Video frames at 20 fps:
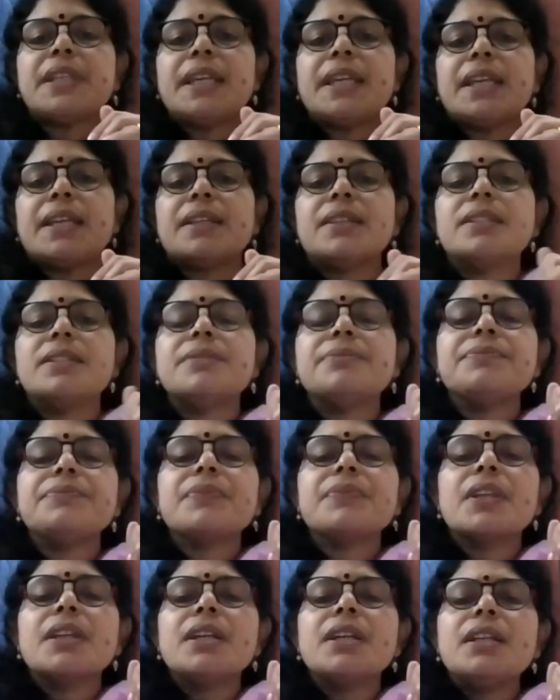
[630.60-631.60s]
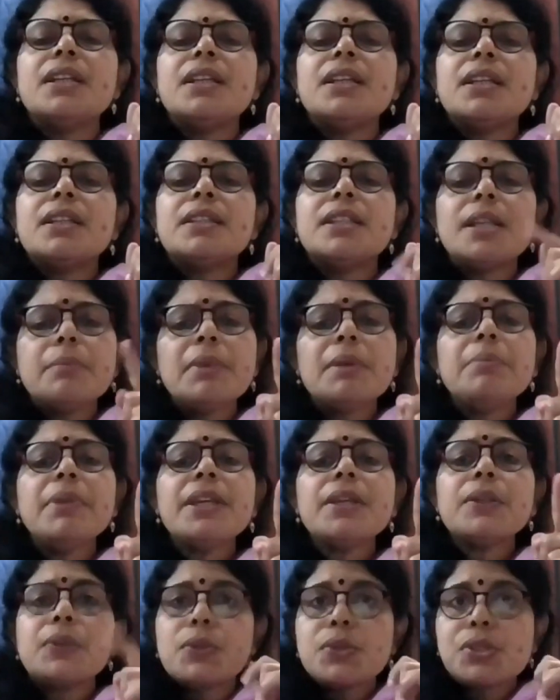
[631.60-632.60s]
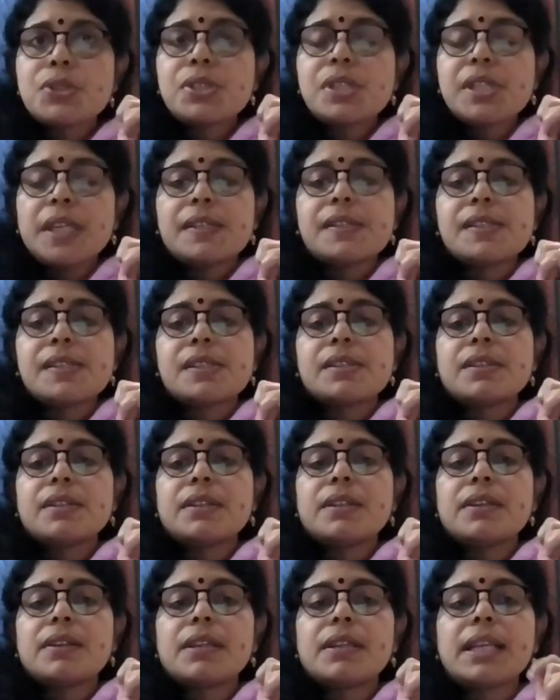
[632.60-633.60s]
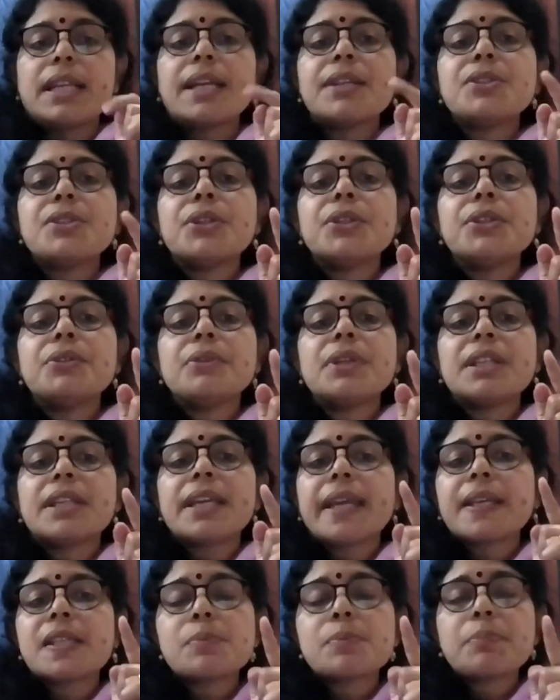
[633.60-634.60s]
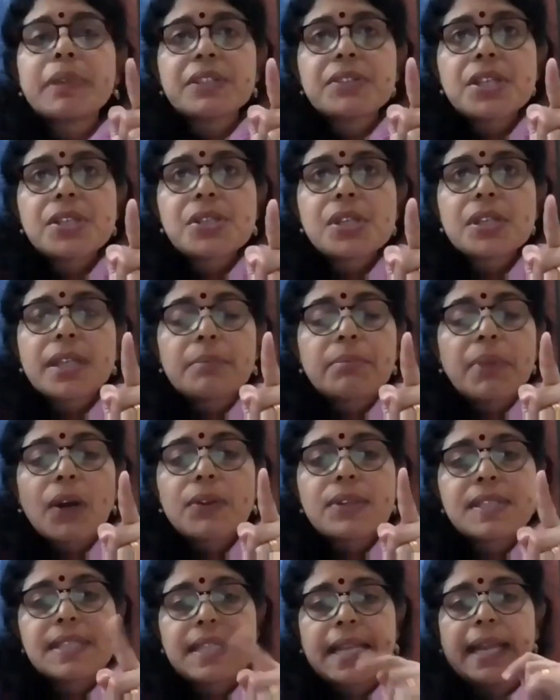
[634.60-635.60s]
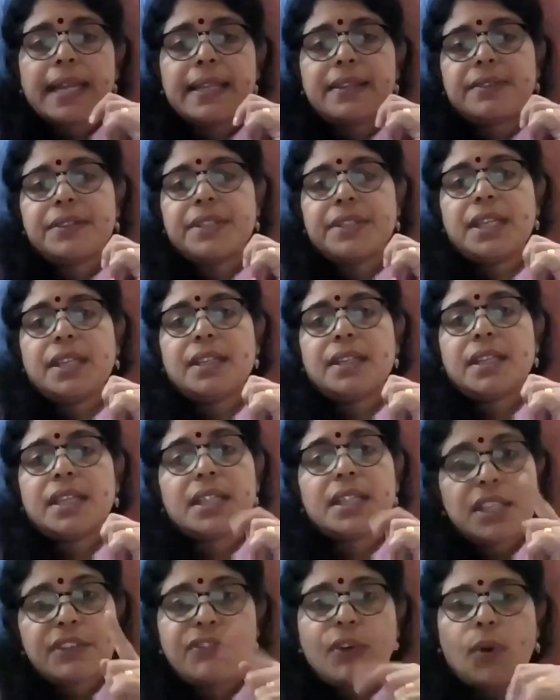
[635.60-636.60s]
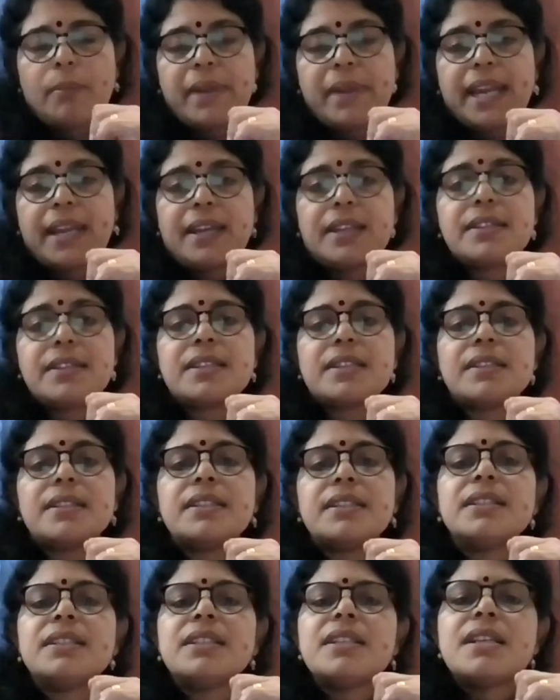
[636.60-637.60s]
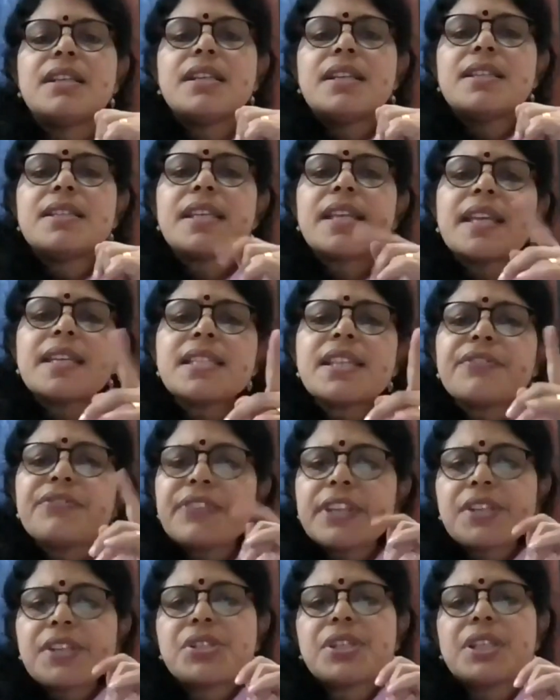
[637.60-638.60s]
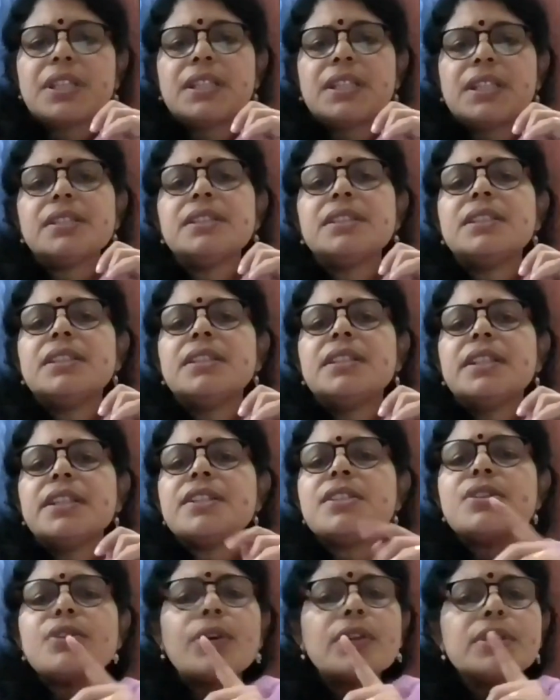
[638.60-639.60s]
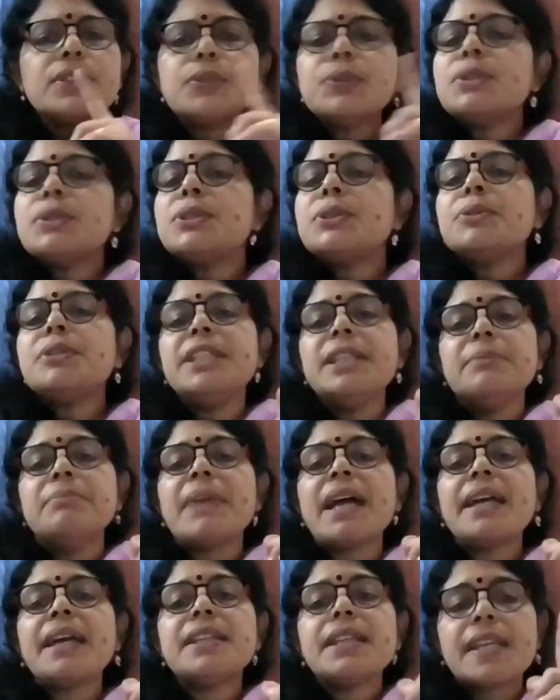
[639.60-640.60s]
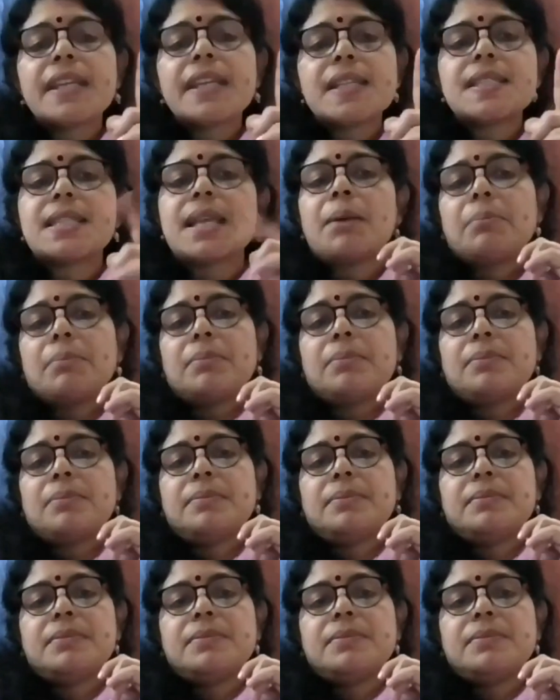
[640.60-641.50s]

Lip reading: Okay. There may be questions related to your expectation about salary in the format. See, as a fresher, it's not good to demand a sum.